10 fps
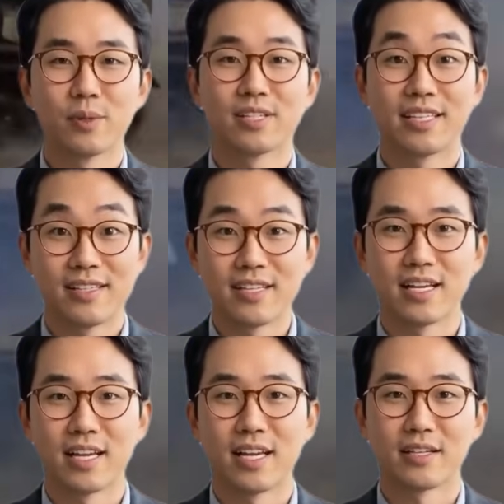feeds
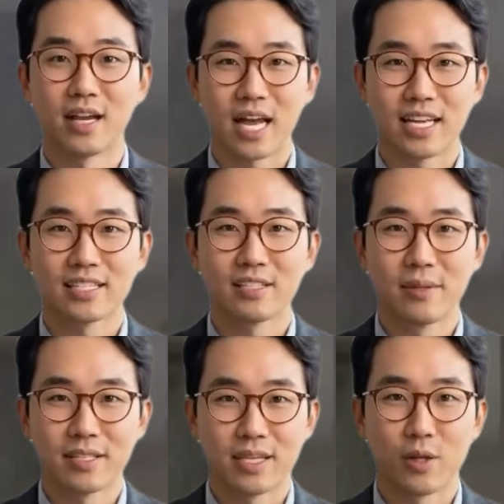confirm the hostile force
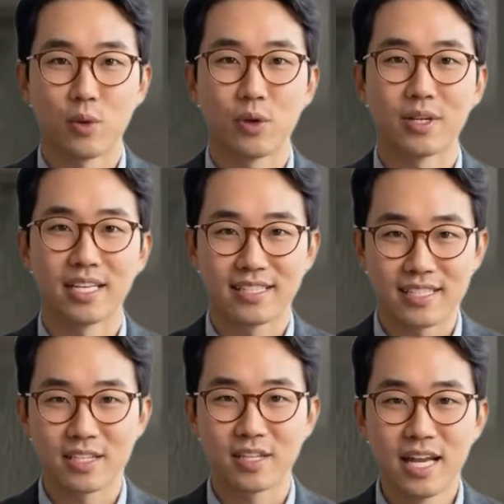attempted to return
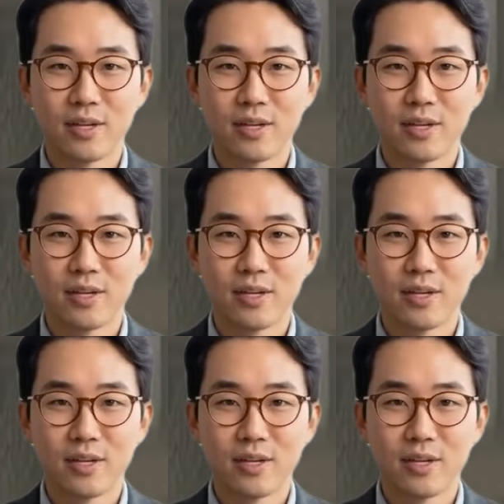suppressive